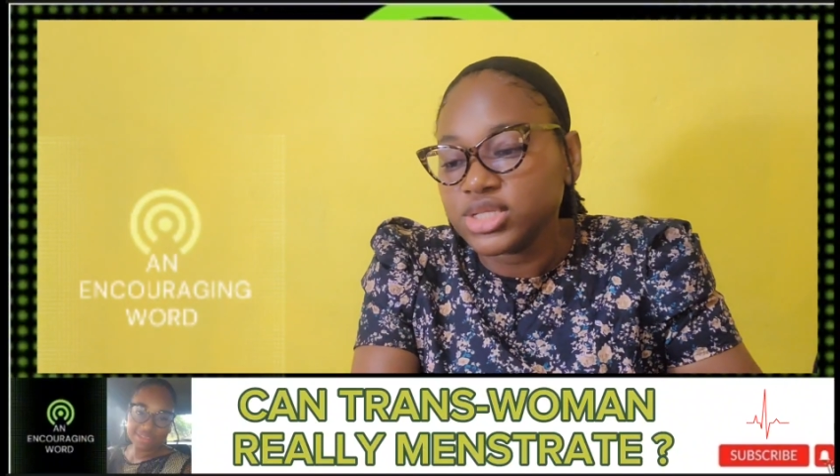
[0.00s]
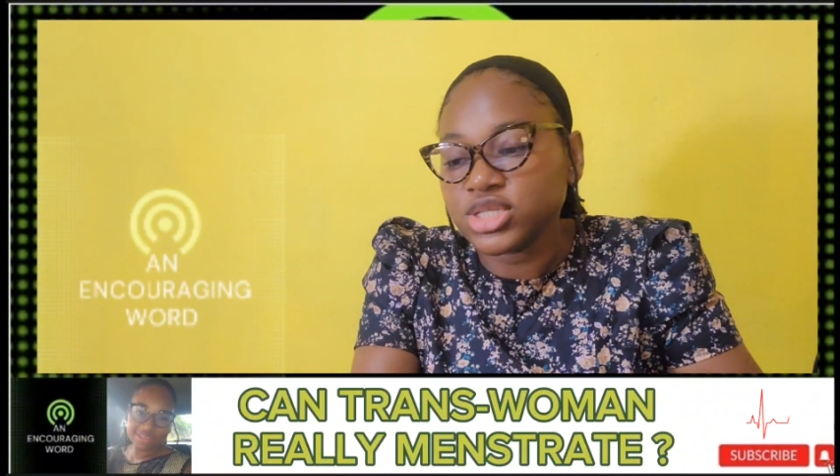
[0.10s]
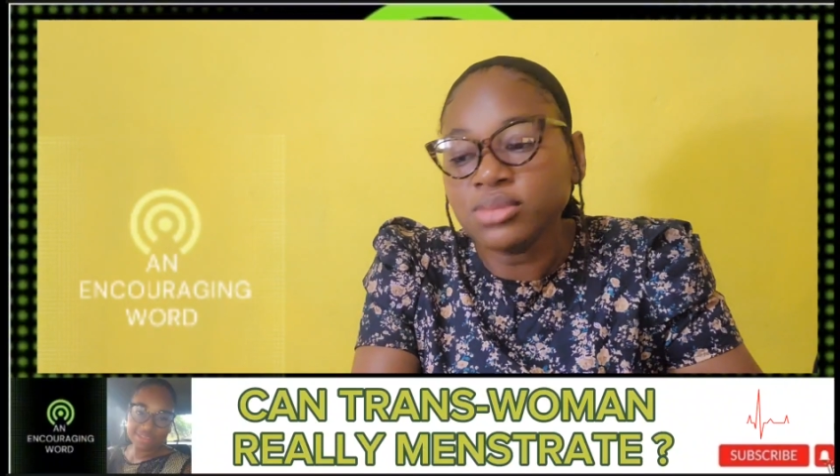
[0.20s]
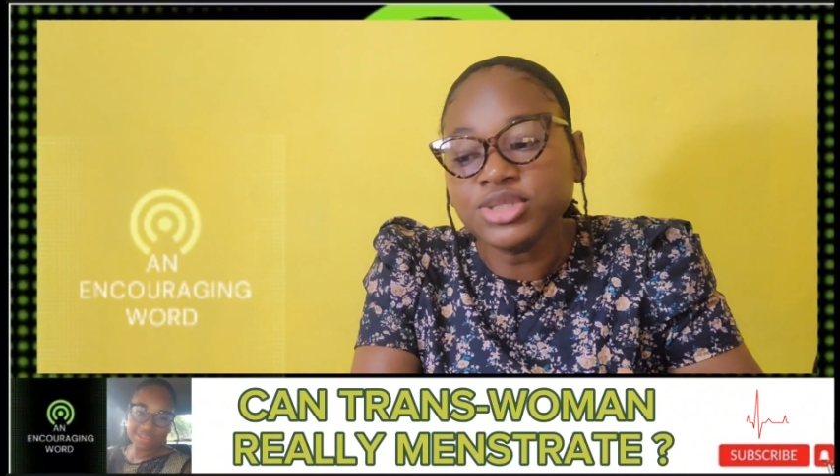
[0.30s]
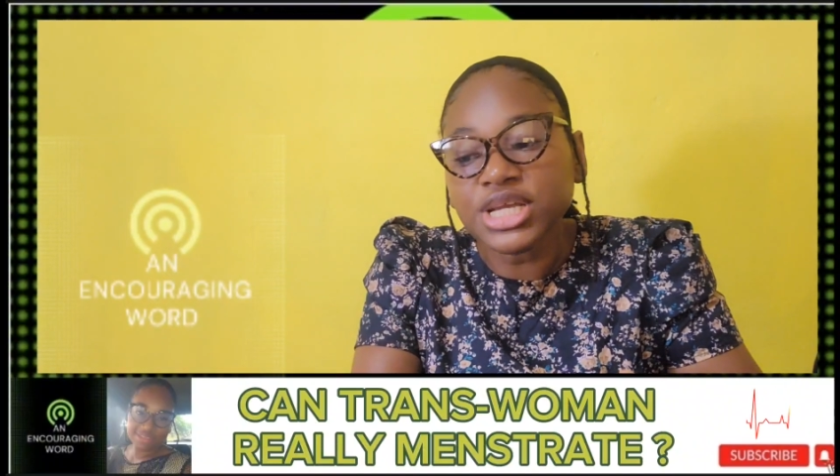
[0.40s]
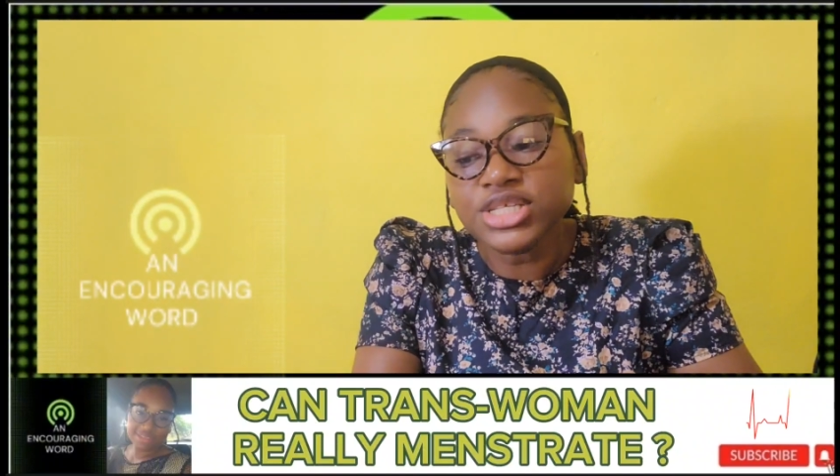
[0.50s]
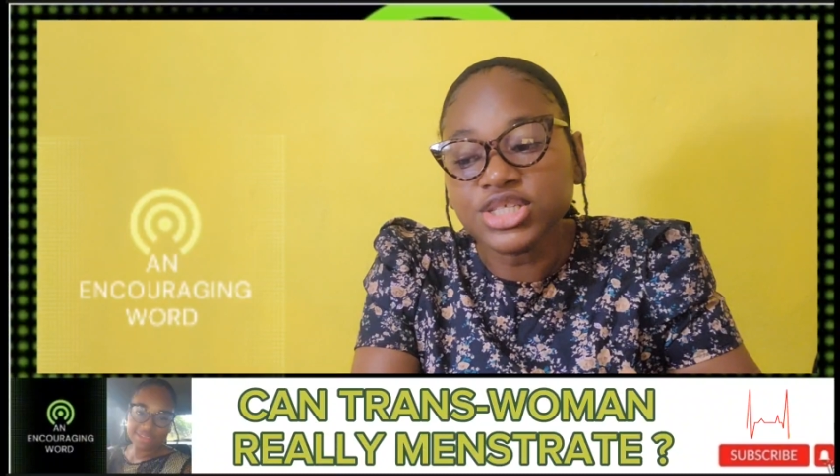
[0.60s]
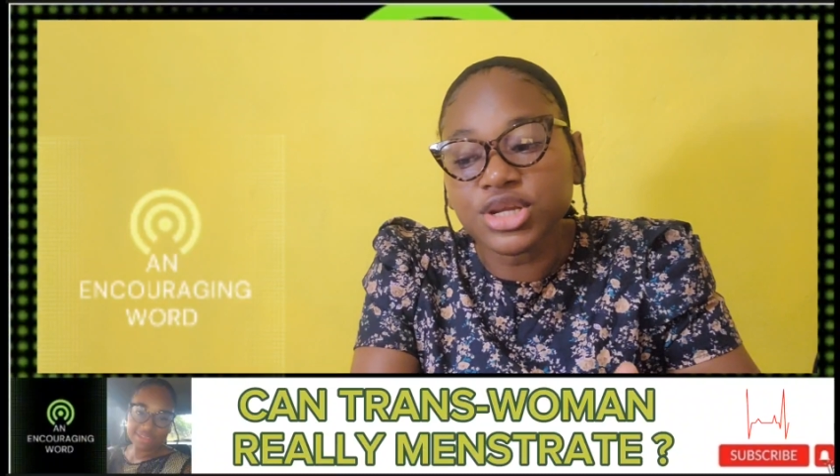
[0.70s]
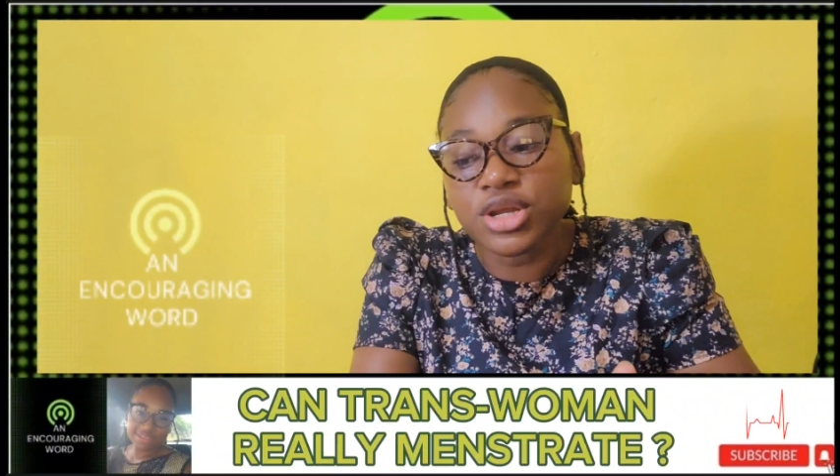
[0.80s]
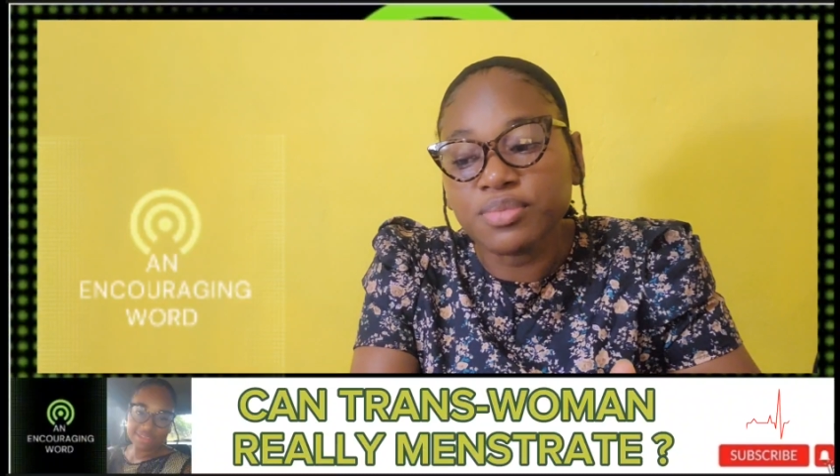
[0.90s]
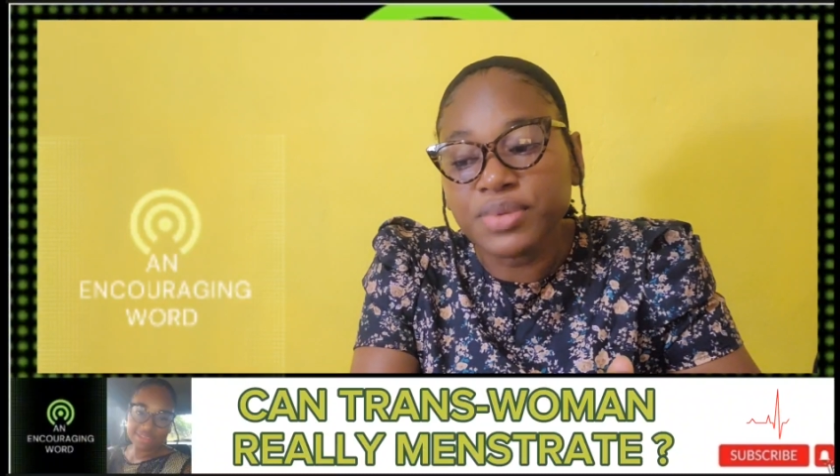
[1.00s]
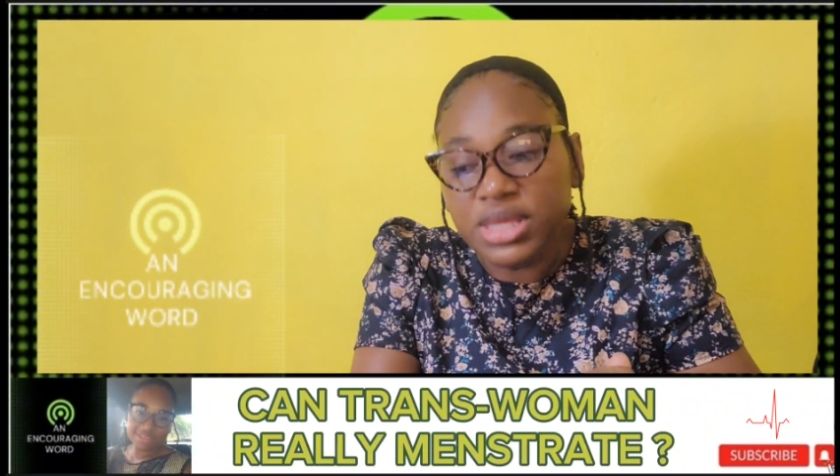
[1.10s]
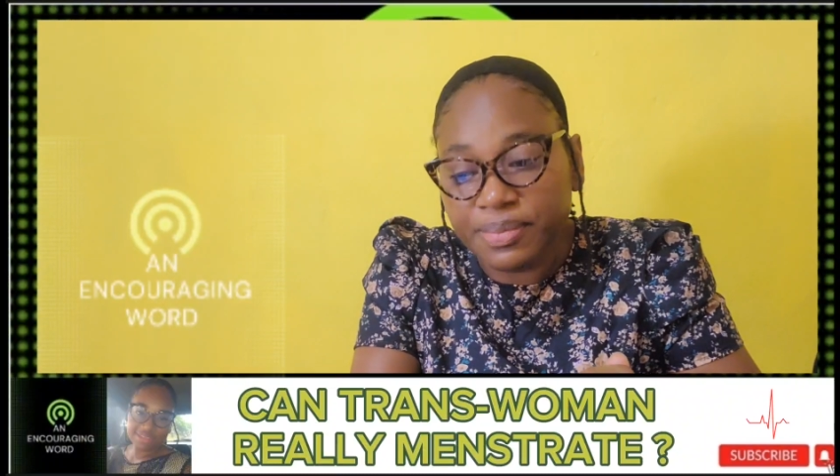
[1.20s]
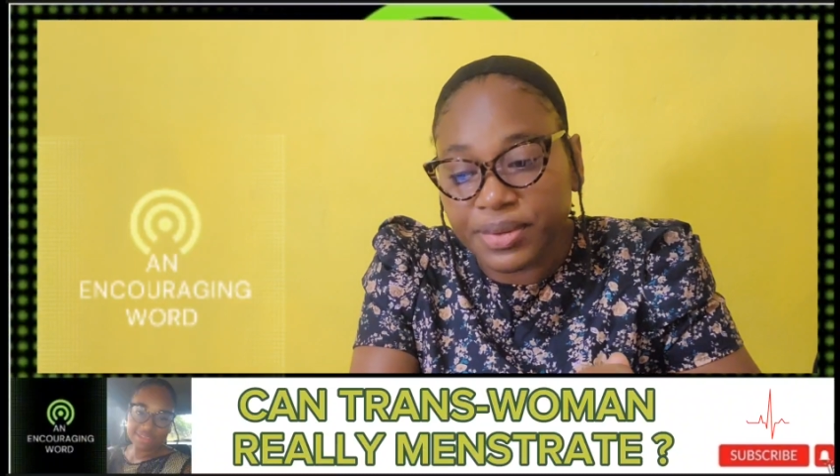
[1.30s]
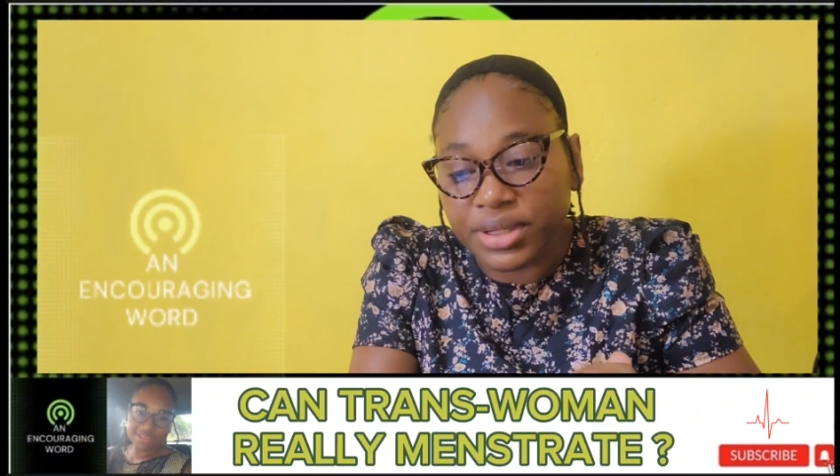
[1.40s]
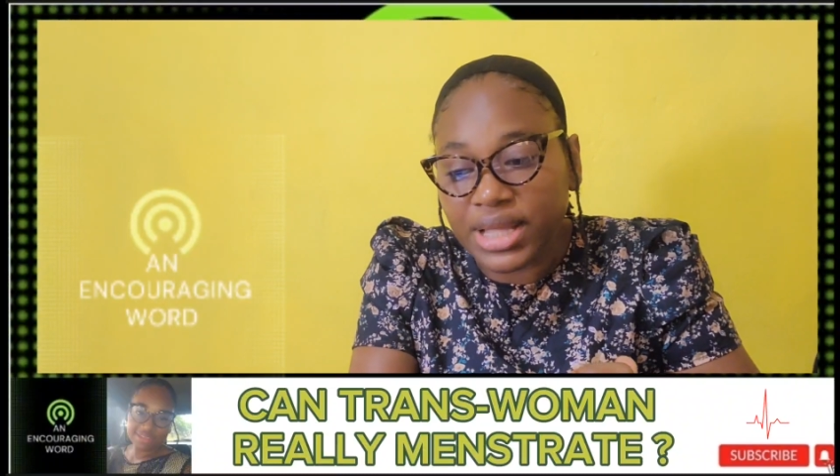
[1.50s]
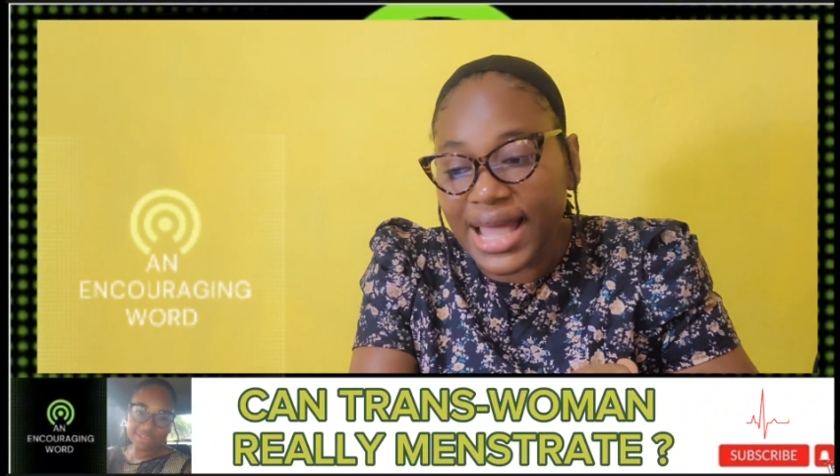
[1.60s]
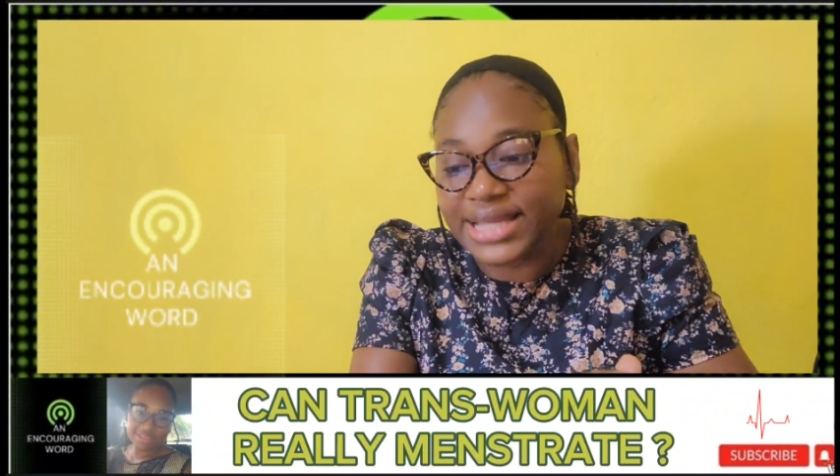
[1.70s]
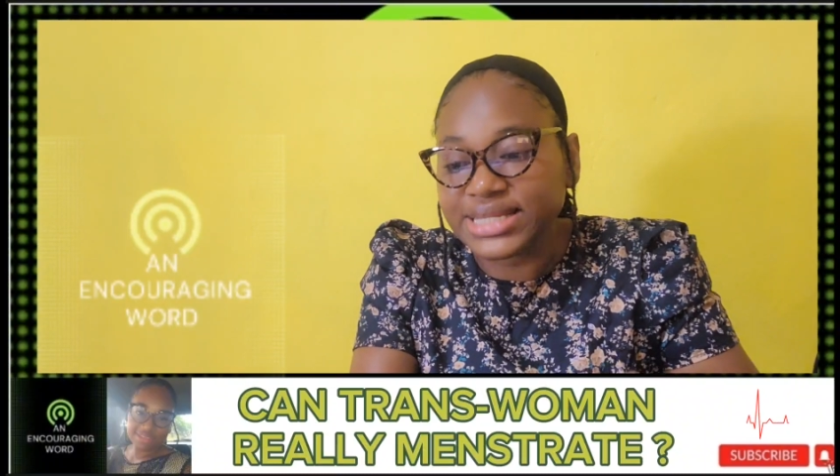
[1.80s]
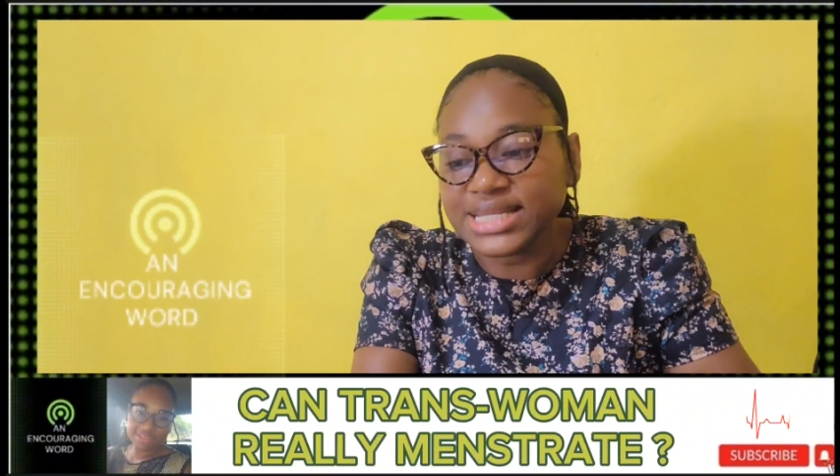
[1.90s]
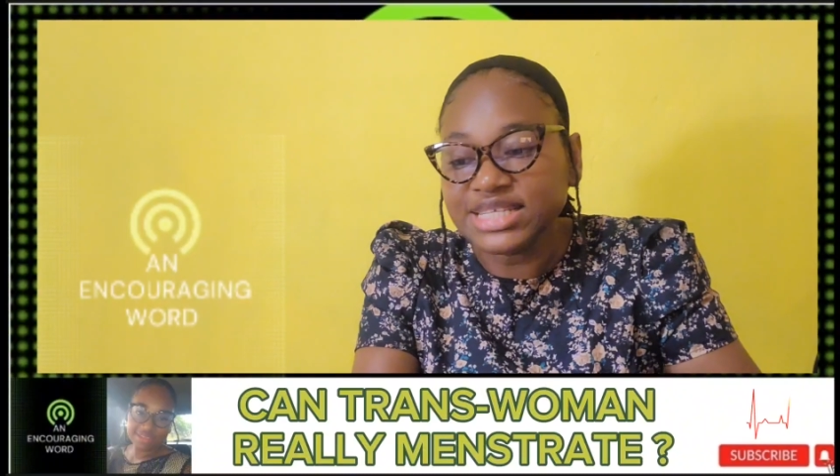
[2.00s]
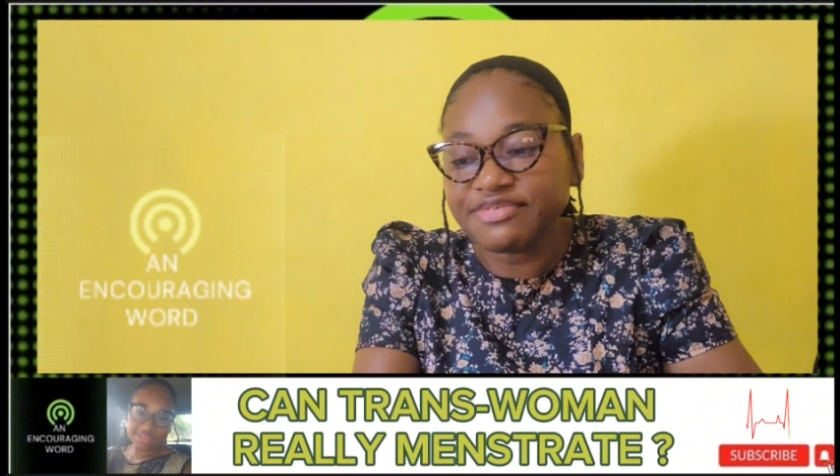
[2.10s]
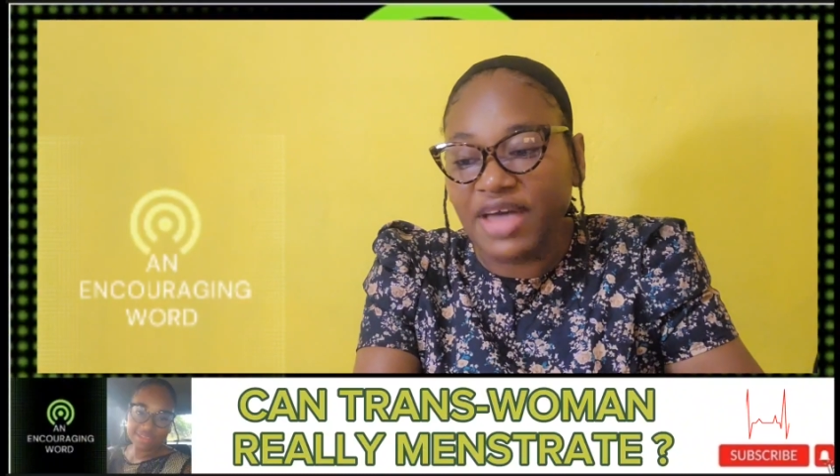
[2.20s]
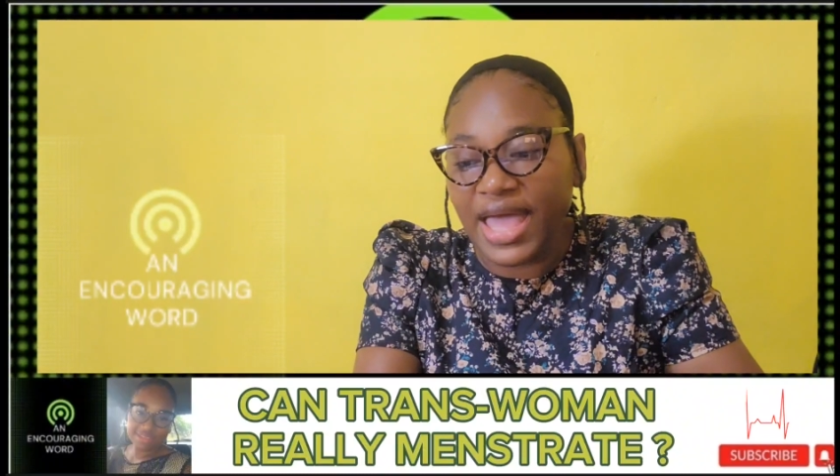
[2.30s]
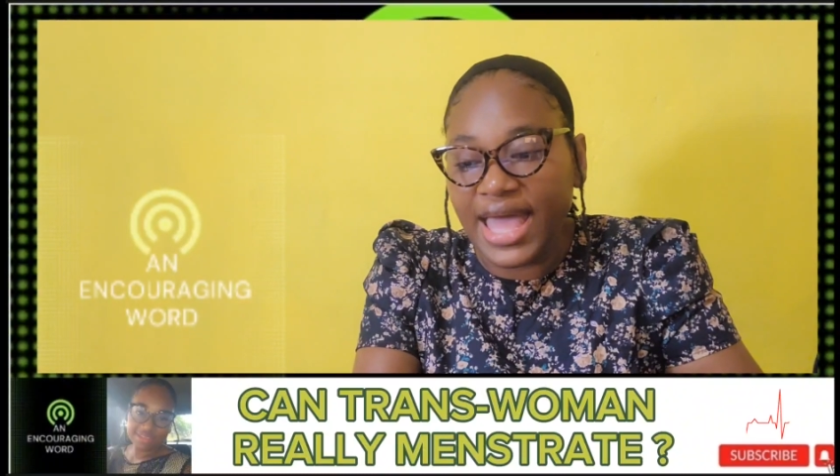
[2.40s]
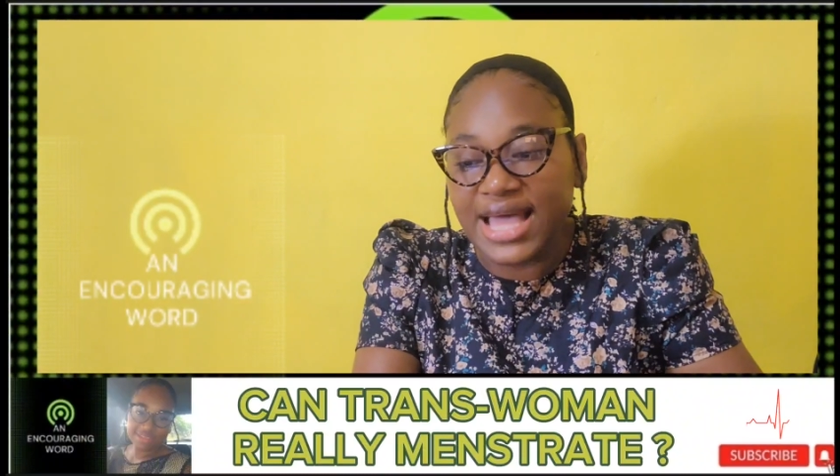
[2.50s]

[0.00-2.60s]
Some transgendered people identify